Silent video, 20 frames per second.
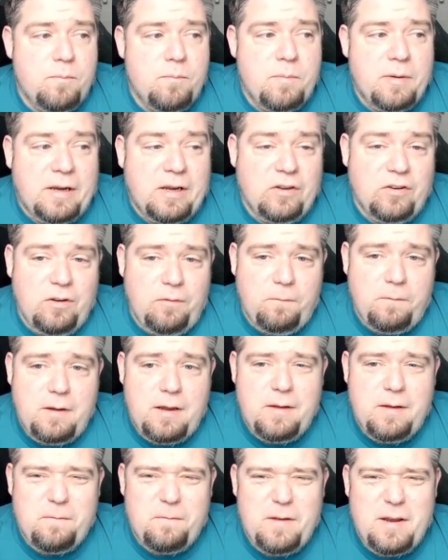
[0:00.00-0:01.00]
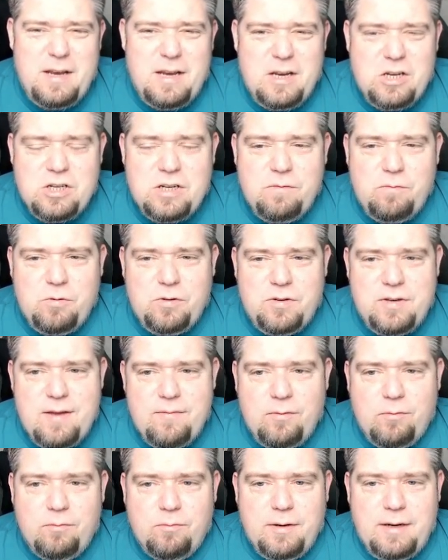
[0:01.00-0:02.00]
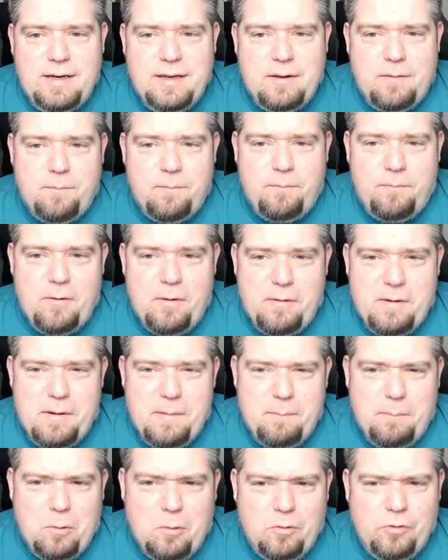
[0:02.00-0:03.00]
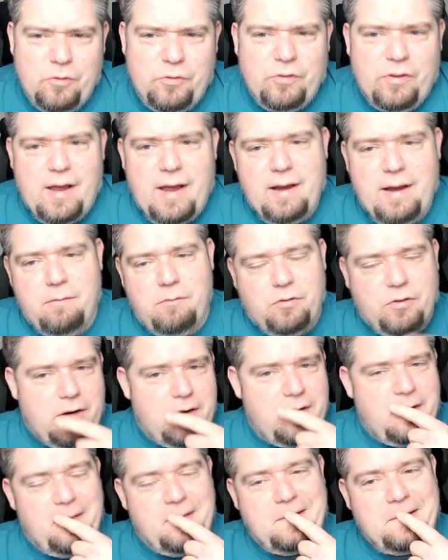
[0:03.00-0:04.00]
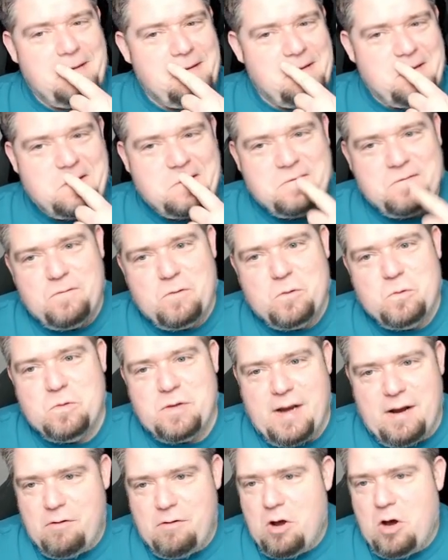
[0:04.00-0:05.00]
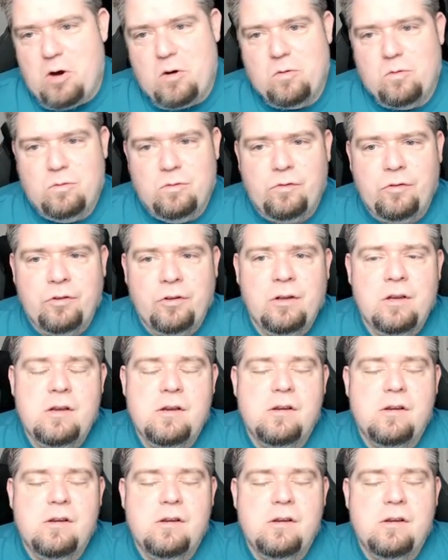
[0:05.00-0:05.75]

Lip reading: because if initiative was never really a very important stat, it was kind of like, do you fall down holes,